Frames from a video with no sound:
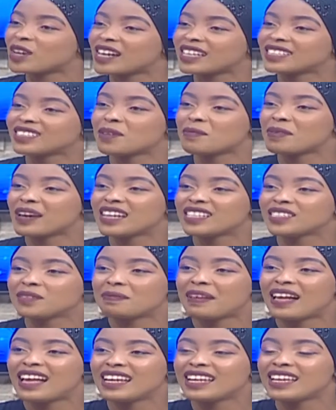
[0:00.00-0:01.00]
ka surprise
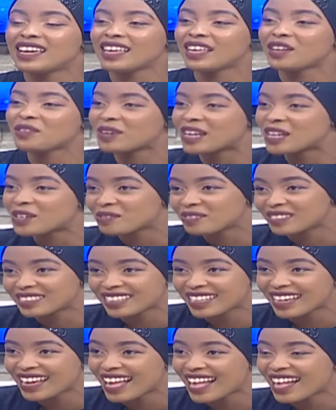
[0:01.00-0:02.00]
pali yenye
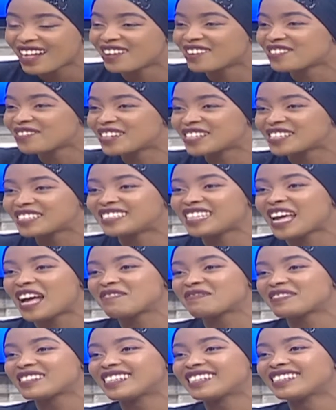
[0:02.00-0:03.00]
unanusia, or what is
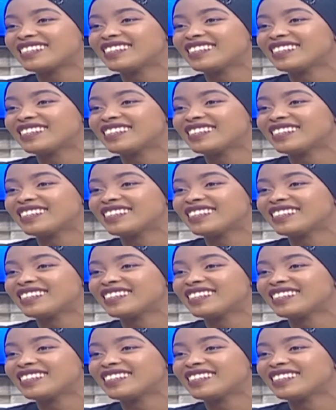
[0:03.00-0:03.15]
happening?